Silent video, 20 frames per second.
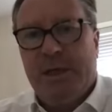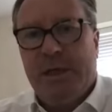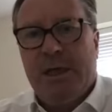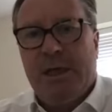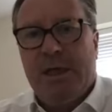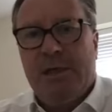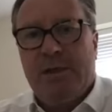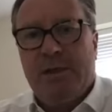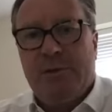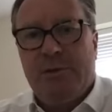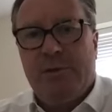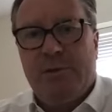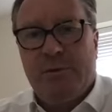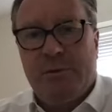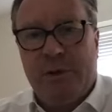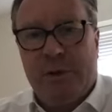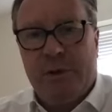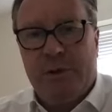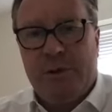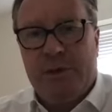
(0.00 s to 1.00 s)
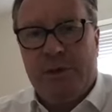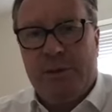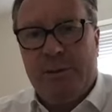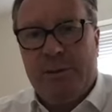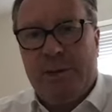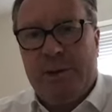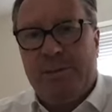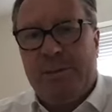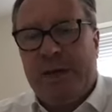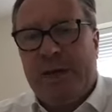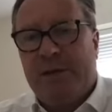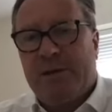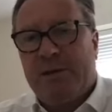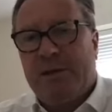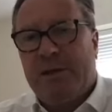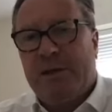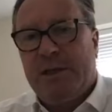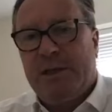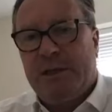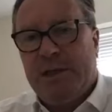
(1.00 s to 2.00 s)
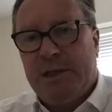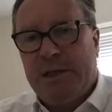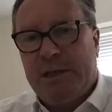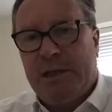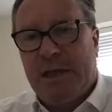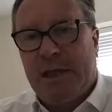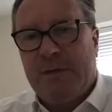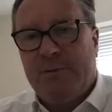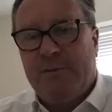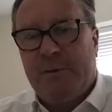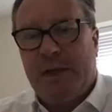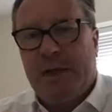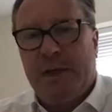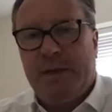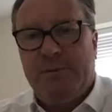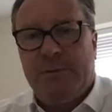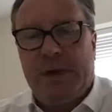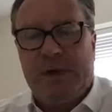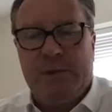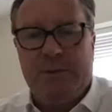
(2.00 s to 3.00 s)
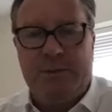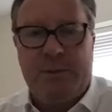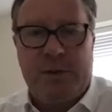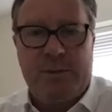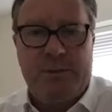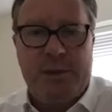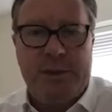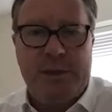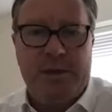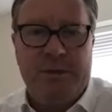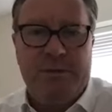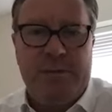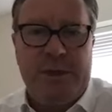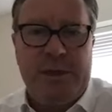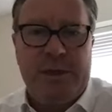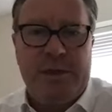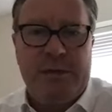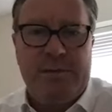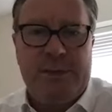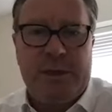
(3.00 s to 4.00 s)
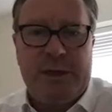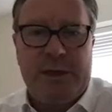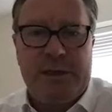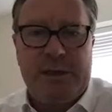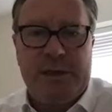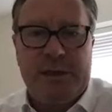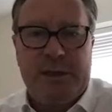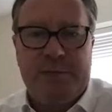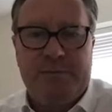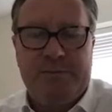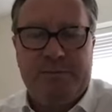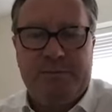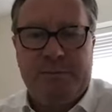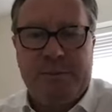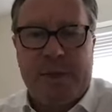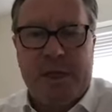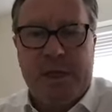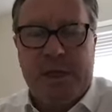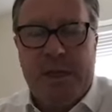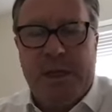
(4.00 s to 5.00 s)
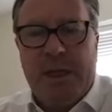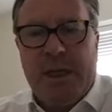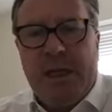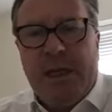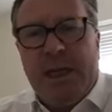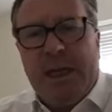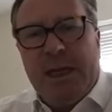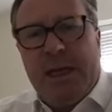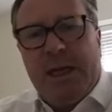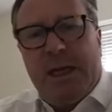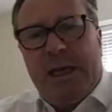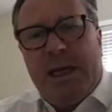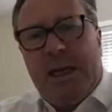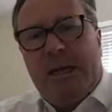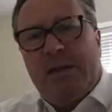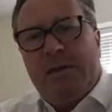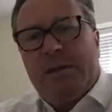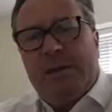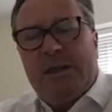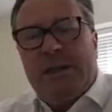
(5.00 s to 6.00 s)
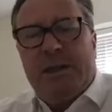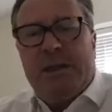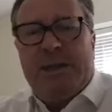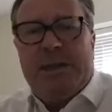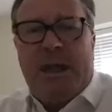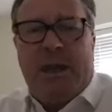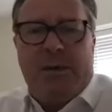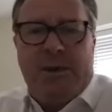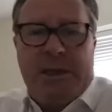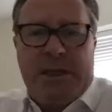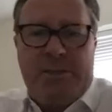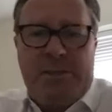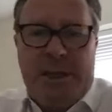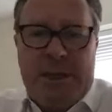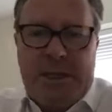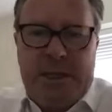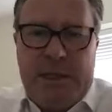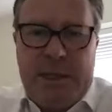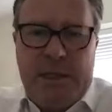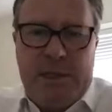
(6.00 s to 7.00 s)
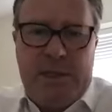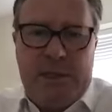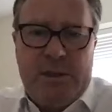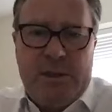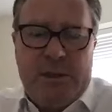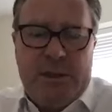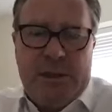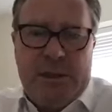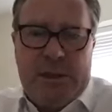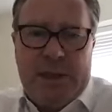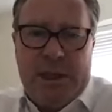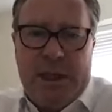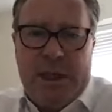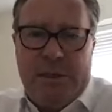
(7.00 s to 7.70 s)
and talk knowledgeably about the other properties that have been in the market. Now, it's our expectation that